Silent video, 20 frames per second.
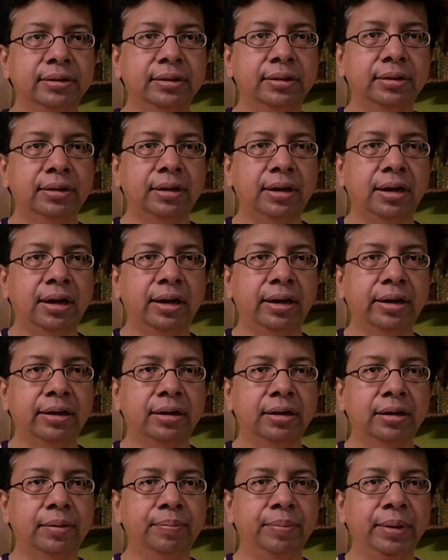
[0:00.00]
are
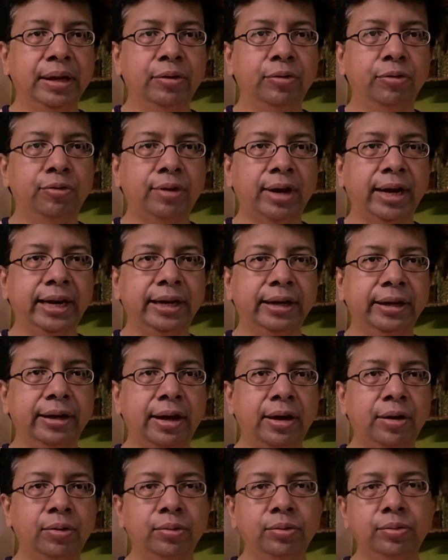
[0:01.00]
a big fight
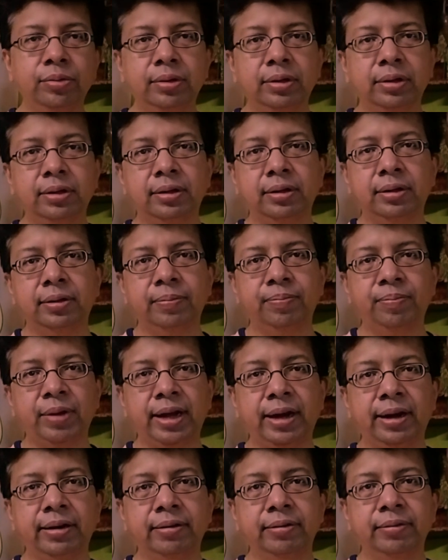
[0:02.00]
now,
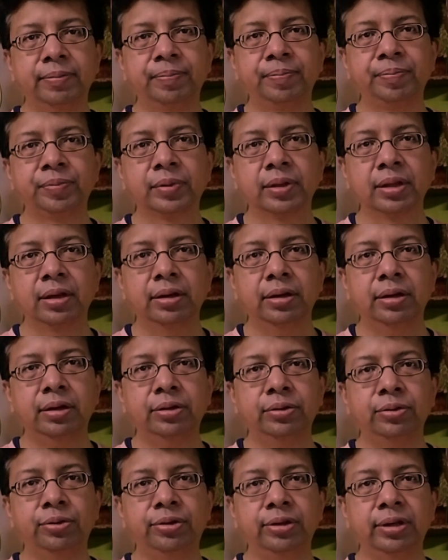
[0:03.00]
and
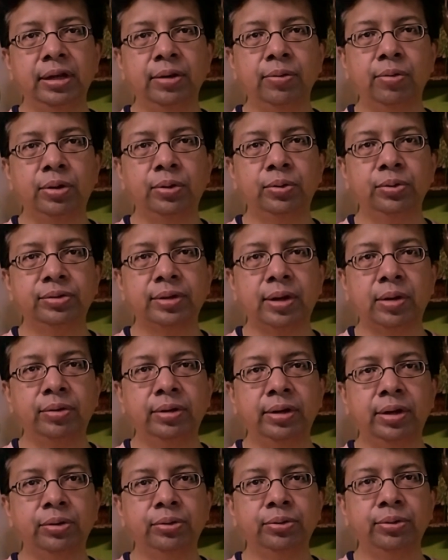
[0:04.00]
you really want to
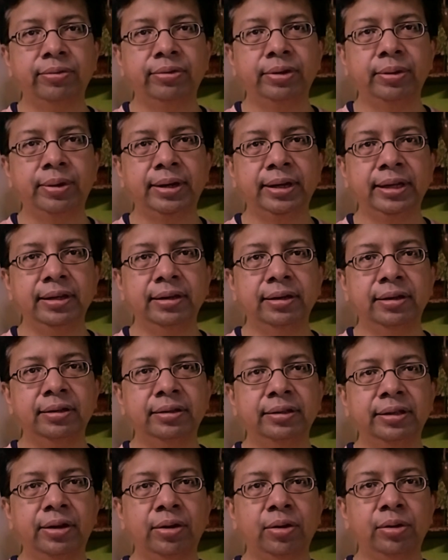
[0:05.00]
sound out to everybody.
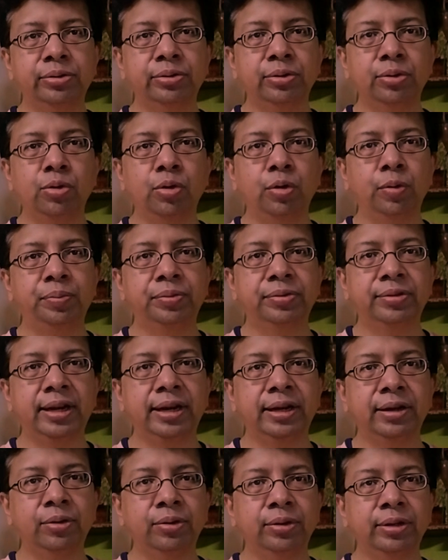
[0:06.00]
There are also hopes
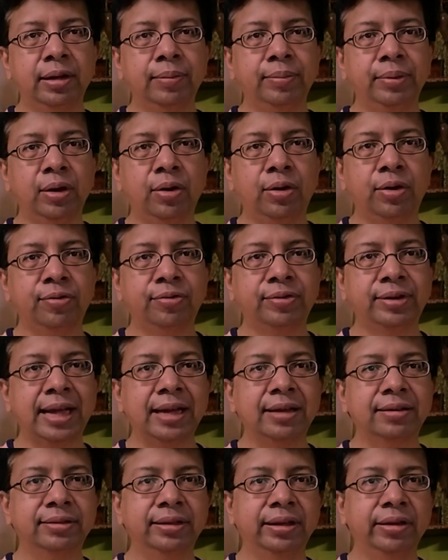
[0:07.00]
that there will be a lot of
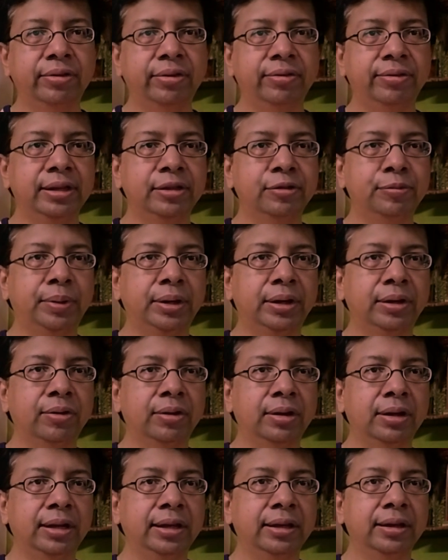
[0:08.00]
tax giveaways.
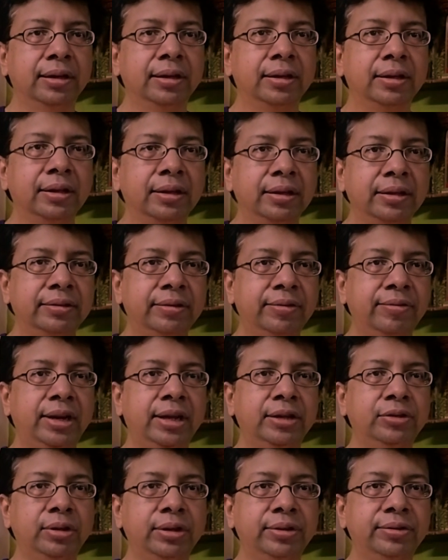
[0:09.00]
Particularly, someone
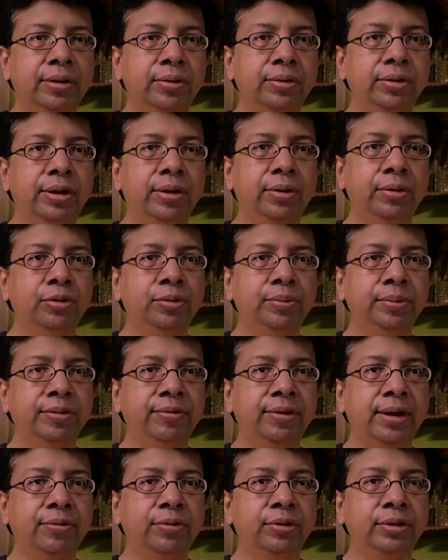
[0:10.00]
actually sounded out to me,
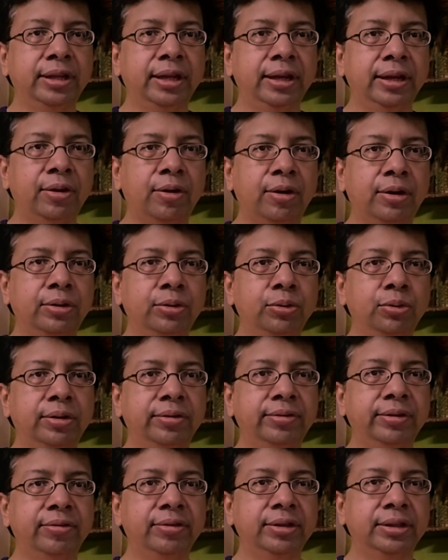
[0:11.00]
why would they not do
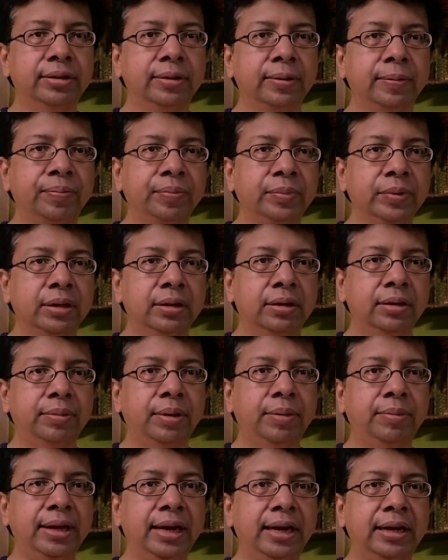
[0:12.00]
away with
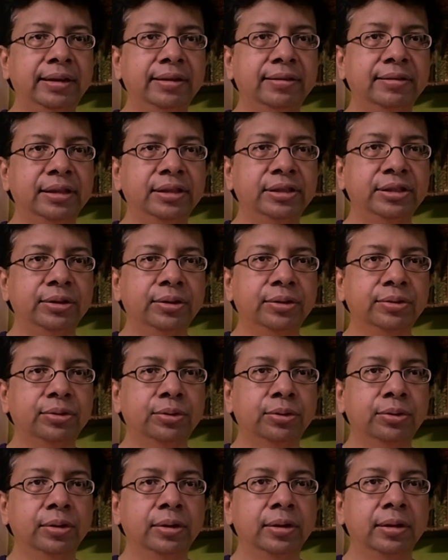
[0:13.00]
maybe LTCG or
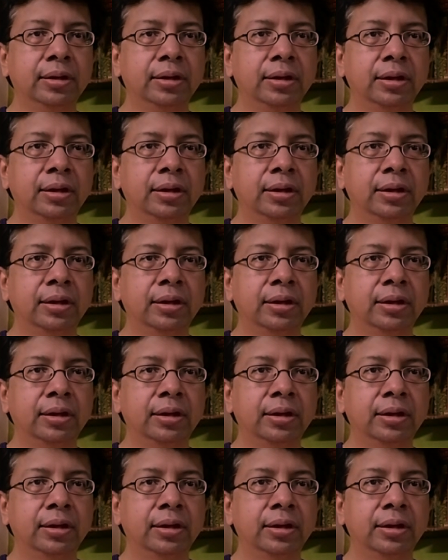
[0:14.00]
so?